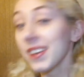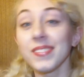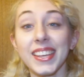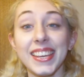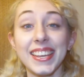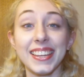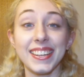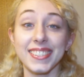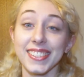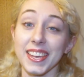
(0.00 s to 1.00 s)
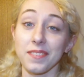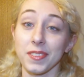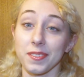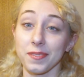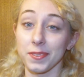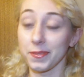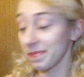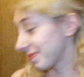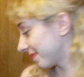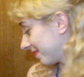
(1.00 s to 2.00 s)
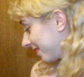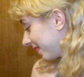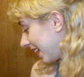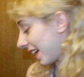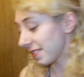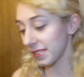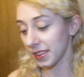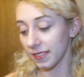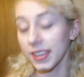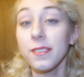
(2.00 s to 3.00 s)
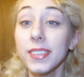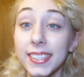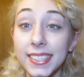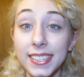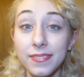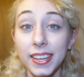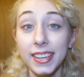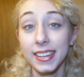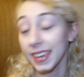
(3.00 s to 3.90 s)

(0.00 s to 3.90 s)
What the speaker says: My kitty just came in the room. Hi, baby. Who wants to see my kitty